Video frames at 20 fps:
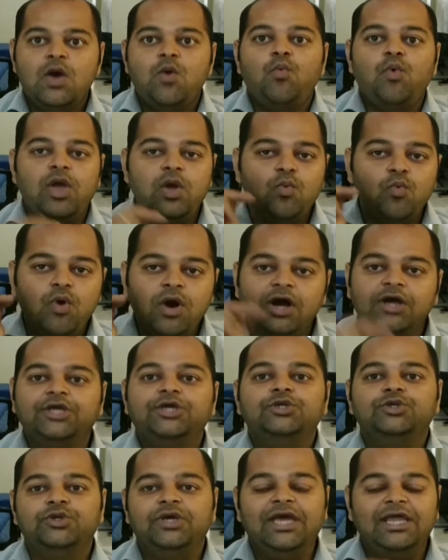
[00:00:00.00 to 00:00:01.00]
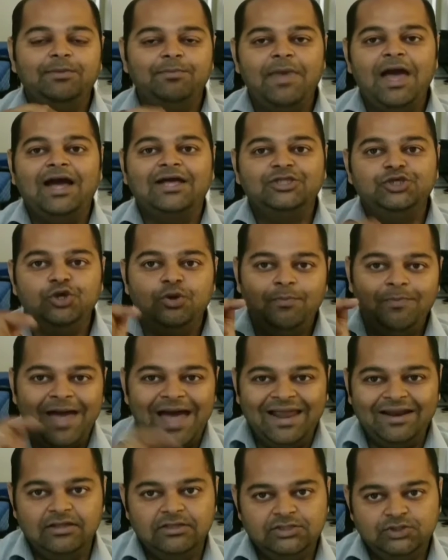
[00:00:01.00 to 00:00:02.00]
We work you to get back to your
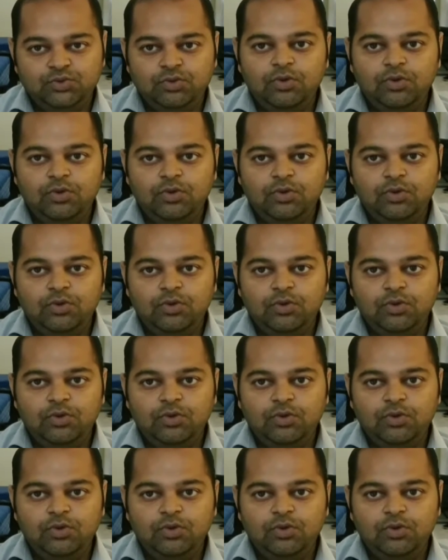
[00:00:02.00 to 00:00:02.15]
balance.